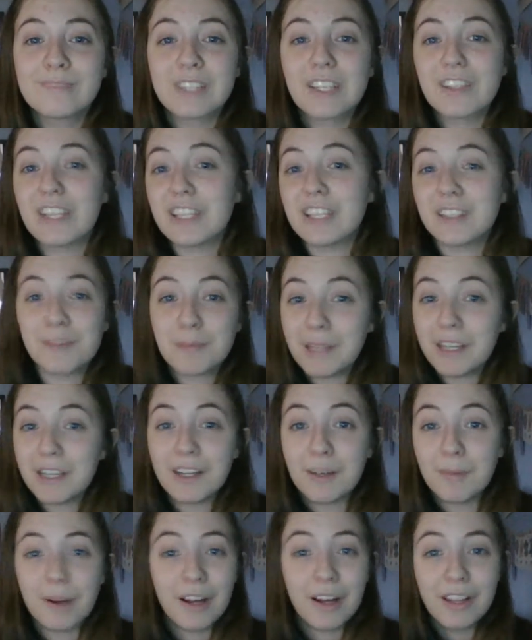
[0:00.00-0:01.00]
they split
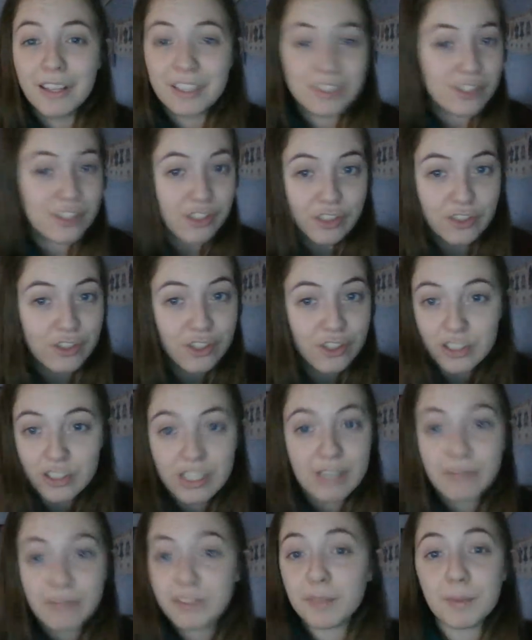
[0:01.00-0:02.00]
up. You should
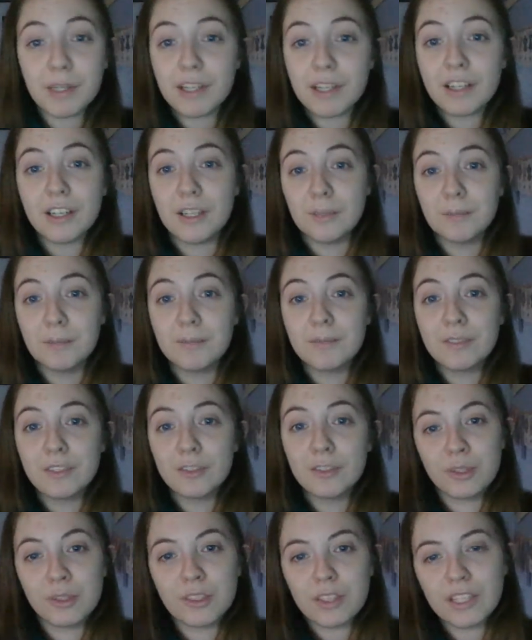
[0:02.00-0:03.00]
never split up.
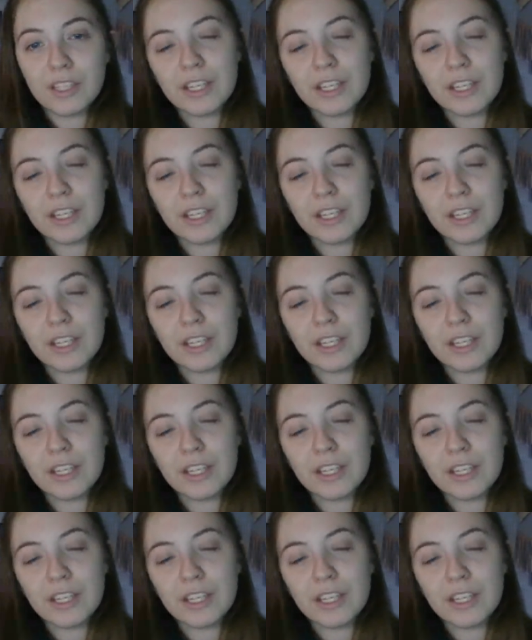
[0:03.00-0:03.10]
They're always like,